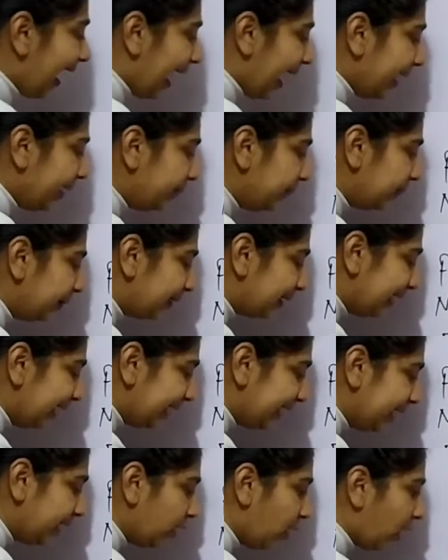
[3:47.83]
I am
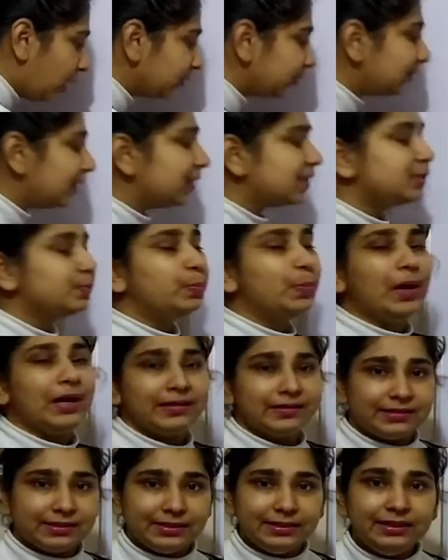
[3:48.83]
clicking on this
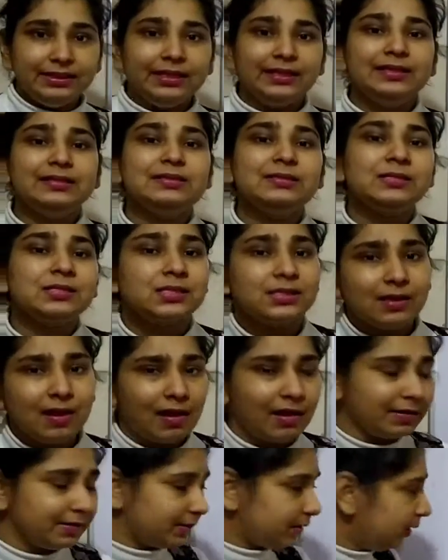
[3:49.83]
button
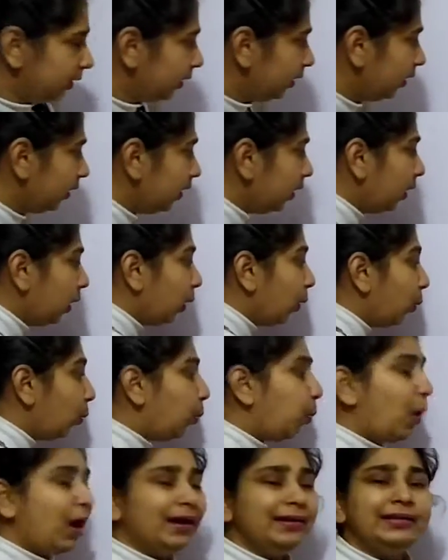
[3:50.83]
insert,
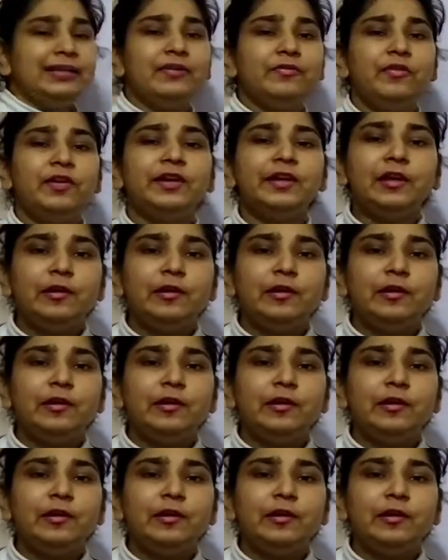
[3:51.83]
whatever